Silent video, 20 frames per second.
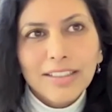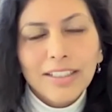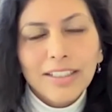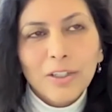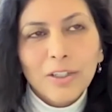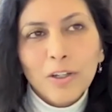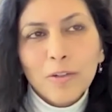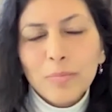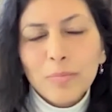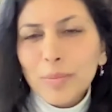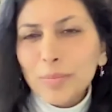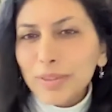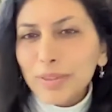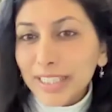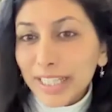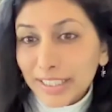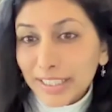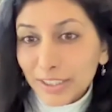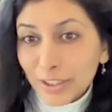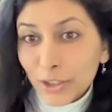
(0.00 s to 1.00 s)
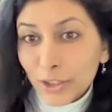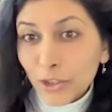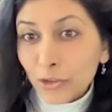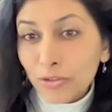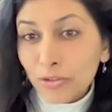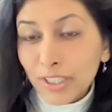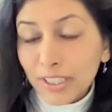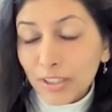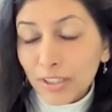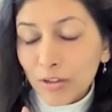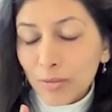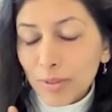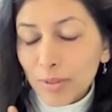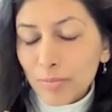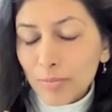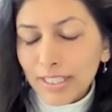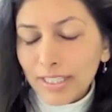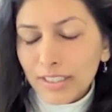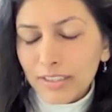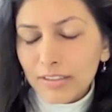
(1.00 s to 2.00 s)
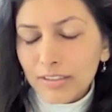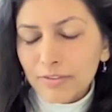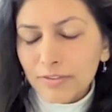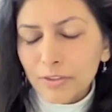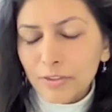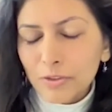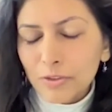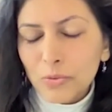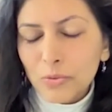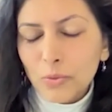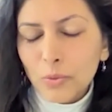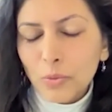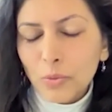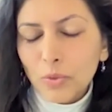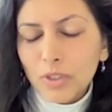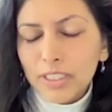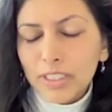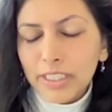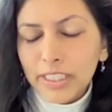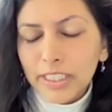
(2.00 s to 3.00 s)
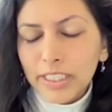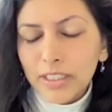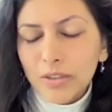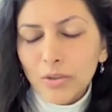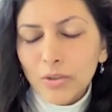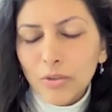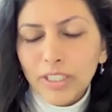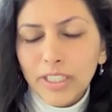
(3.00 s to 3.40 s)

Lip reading: a lot of people get, and you're right, a lot of people get confused with the word ego.